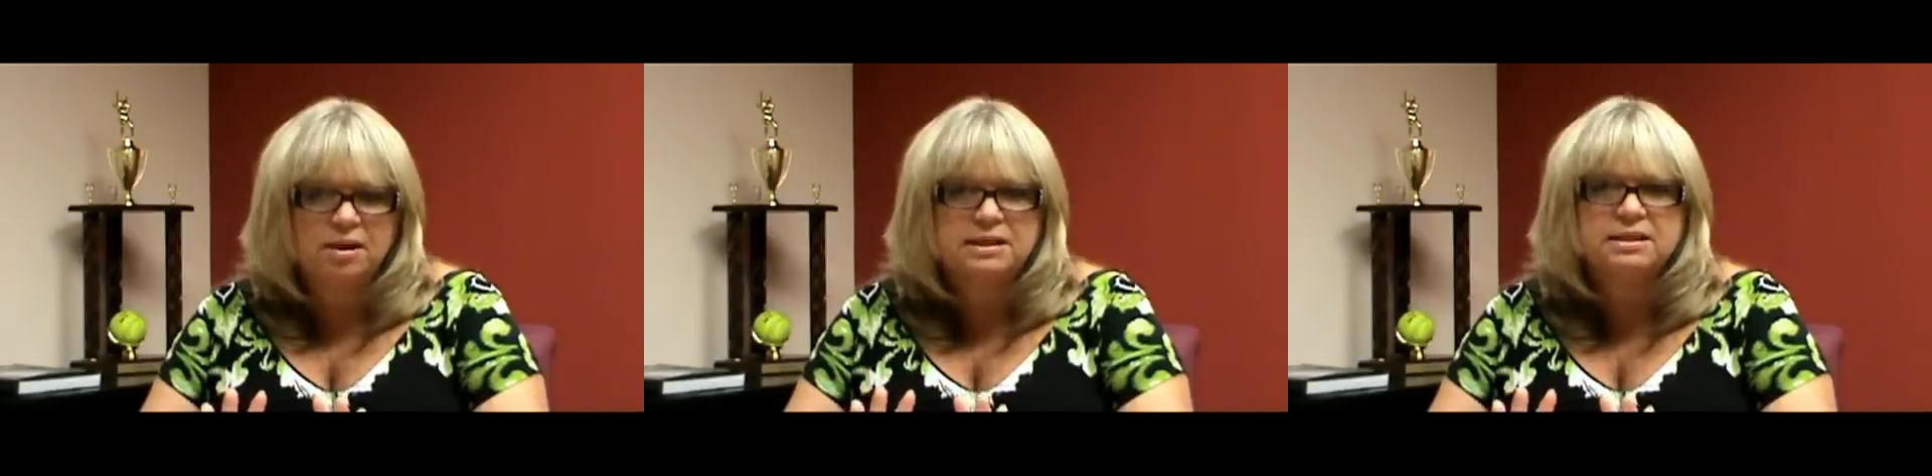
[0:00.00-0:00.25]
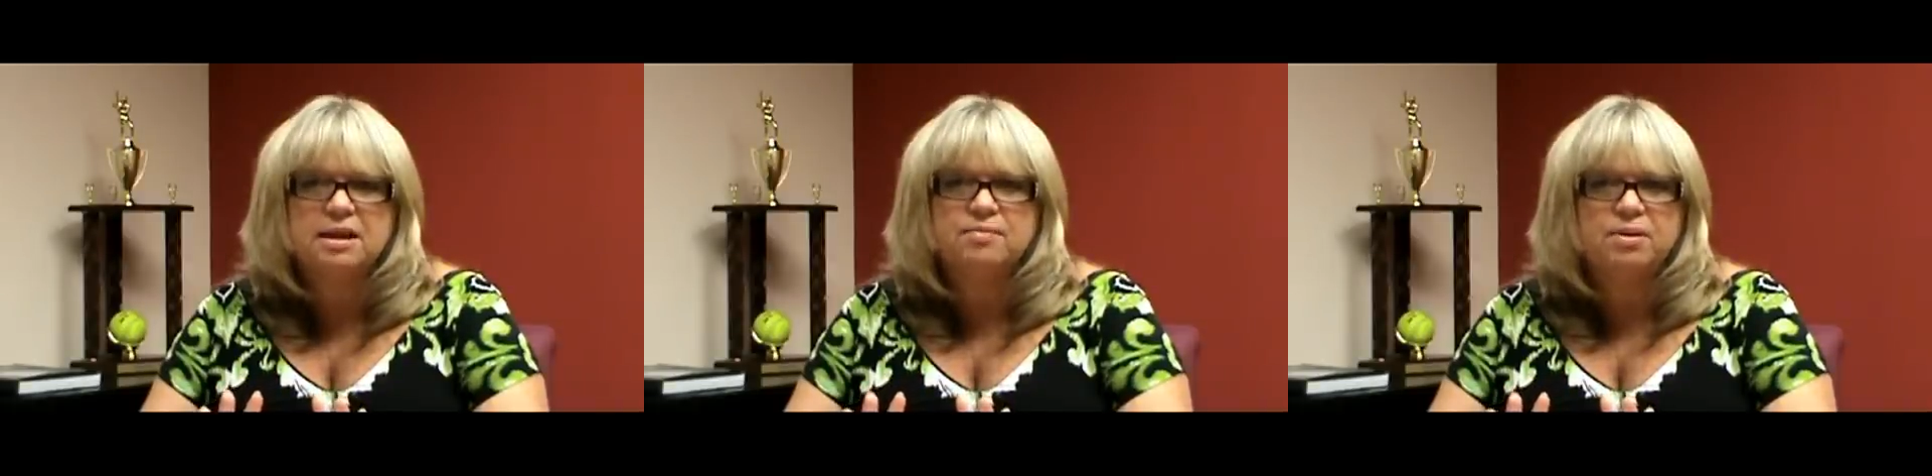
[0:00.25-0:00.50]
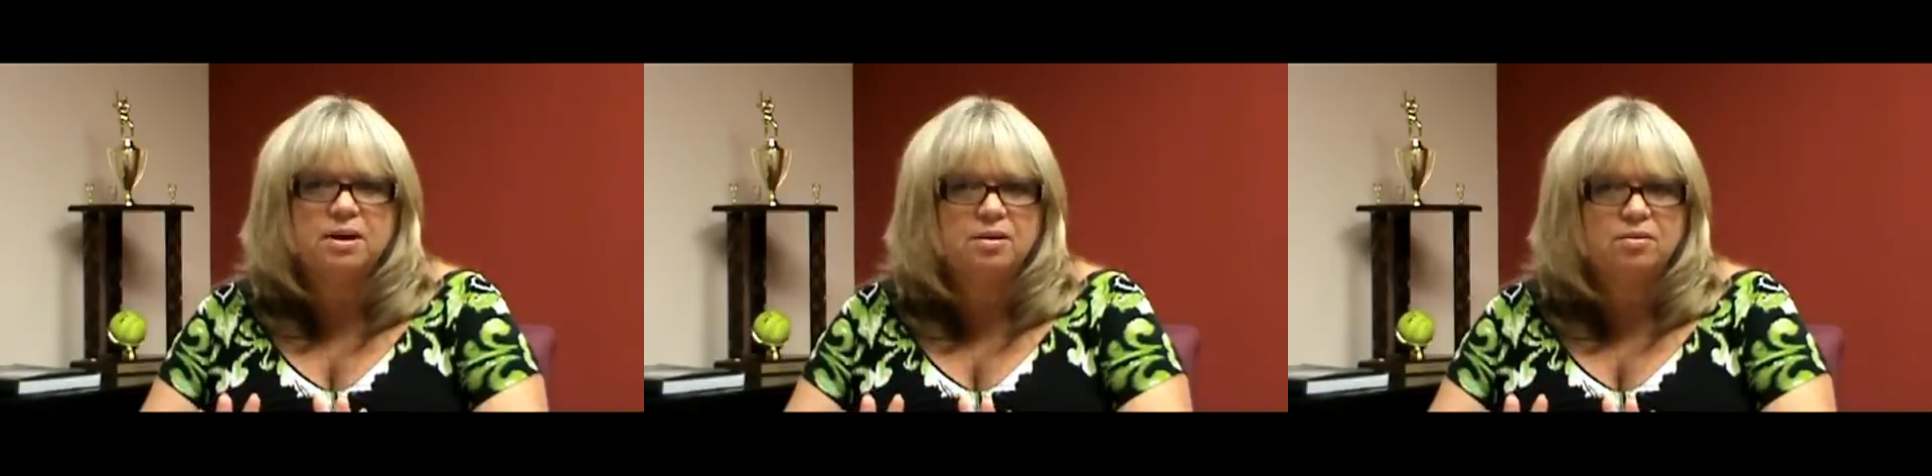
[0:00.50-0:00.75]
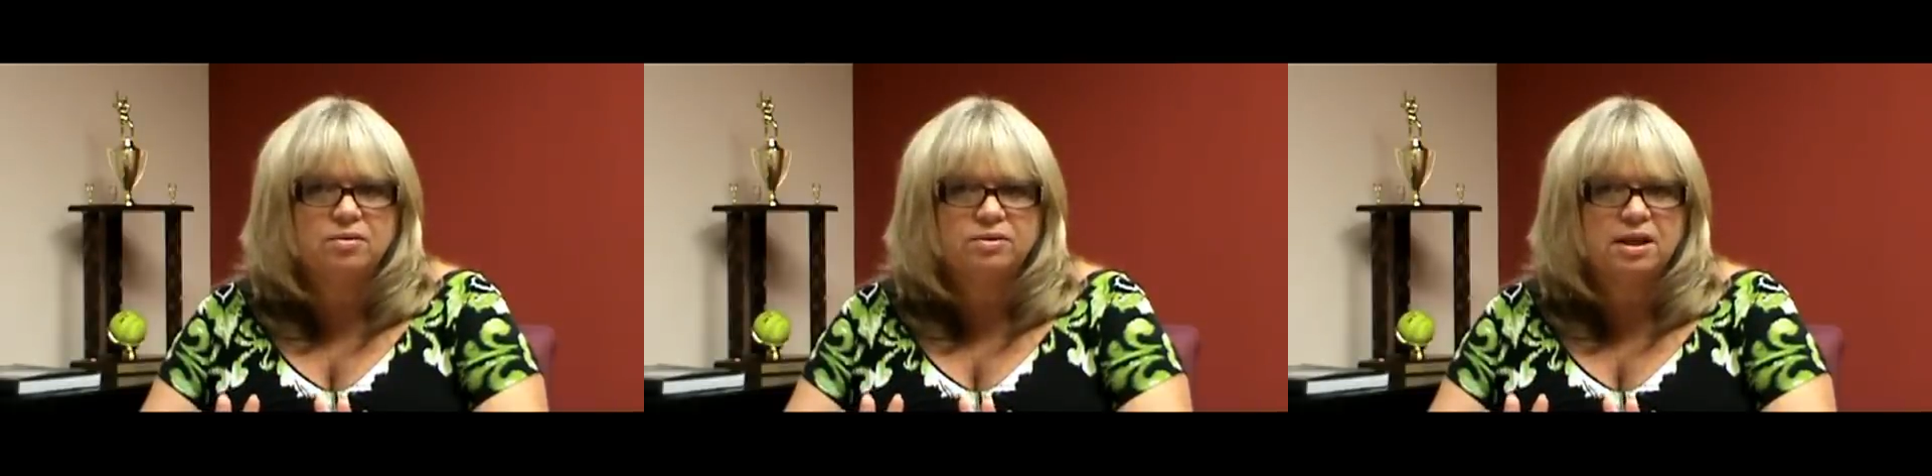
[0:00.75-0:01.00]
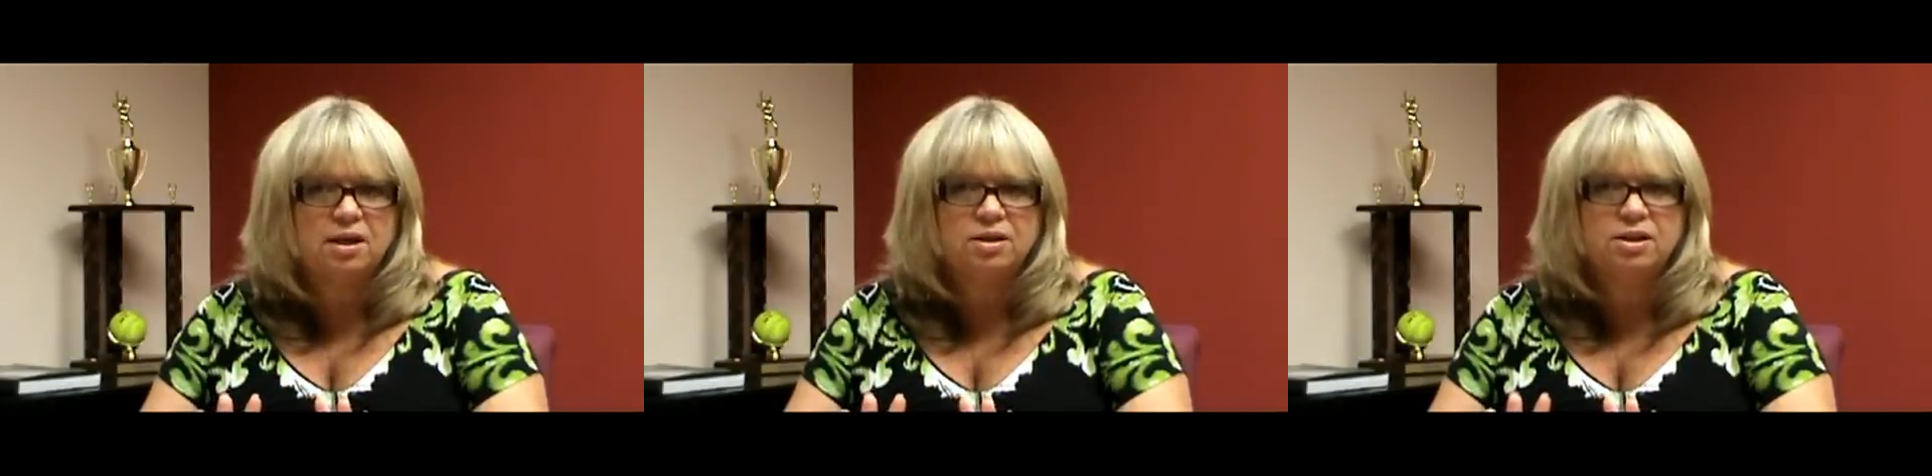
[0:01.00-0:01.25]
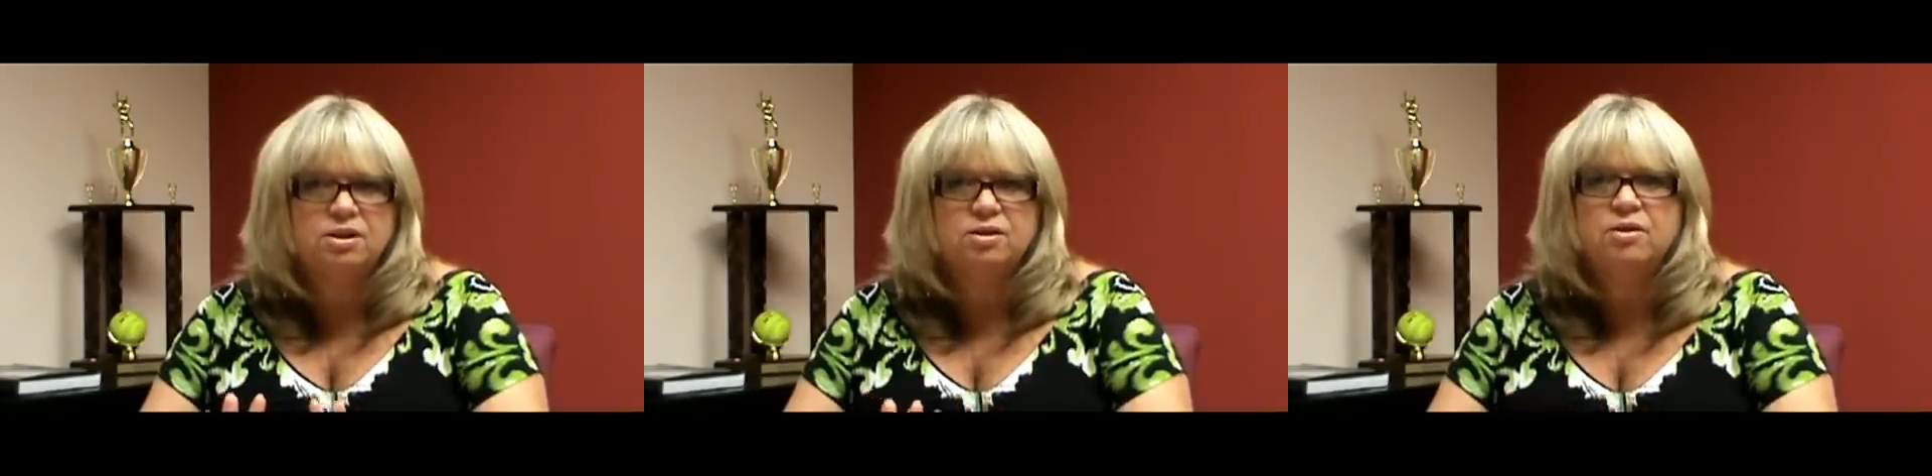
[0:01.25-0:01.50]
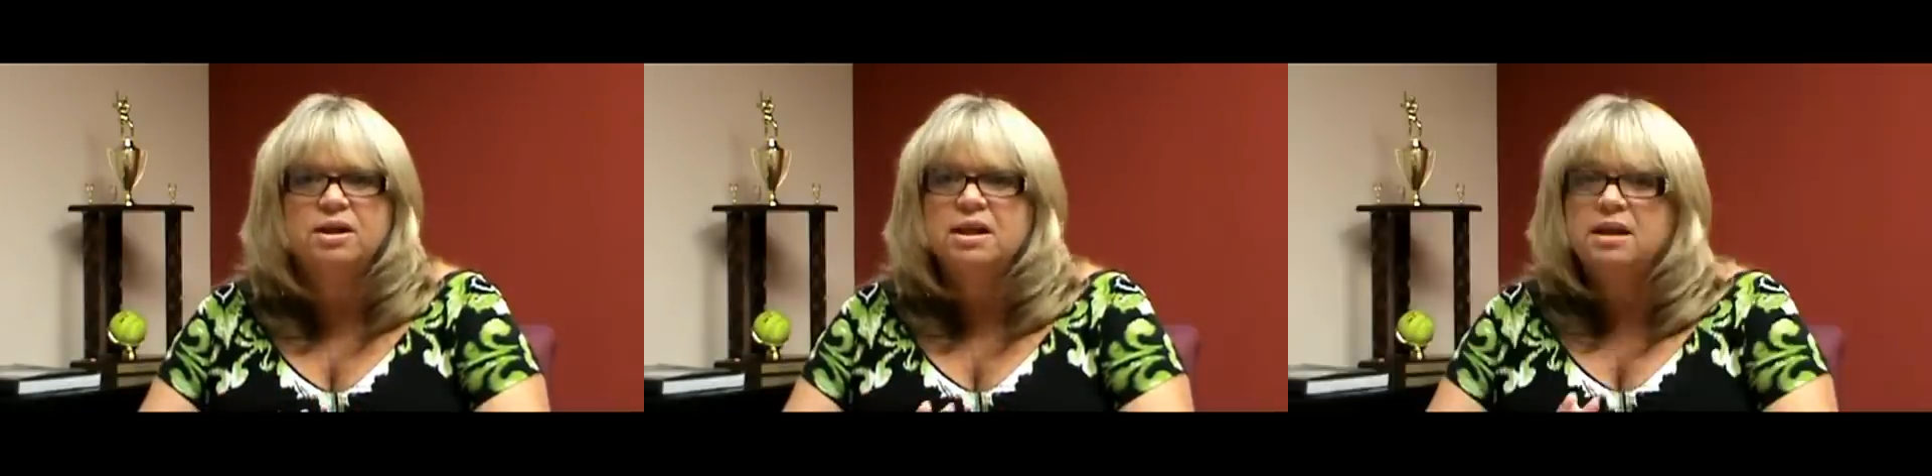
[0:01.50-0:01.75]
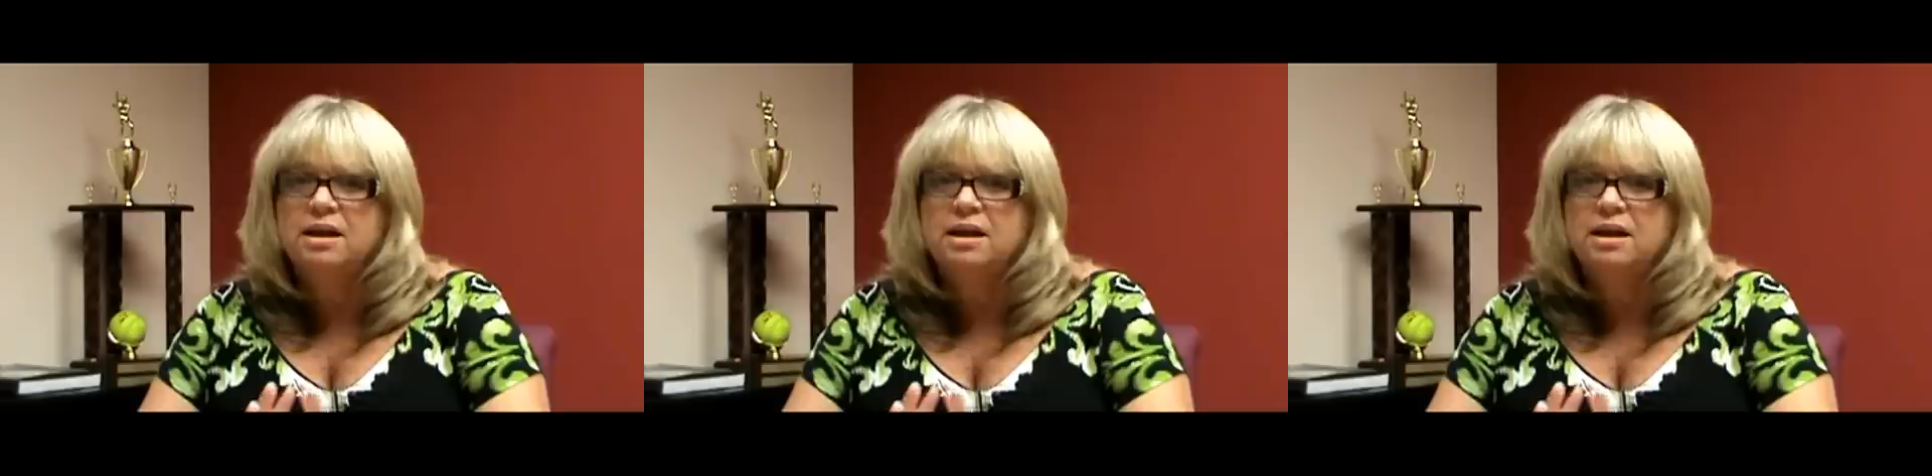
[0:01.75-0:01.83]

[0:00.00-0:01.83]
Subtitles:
example I will tell you,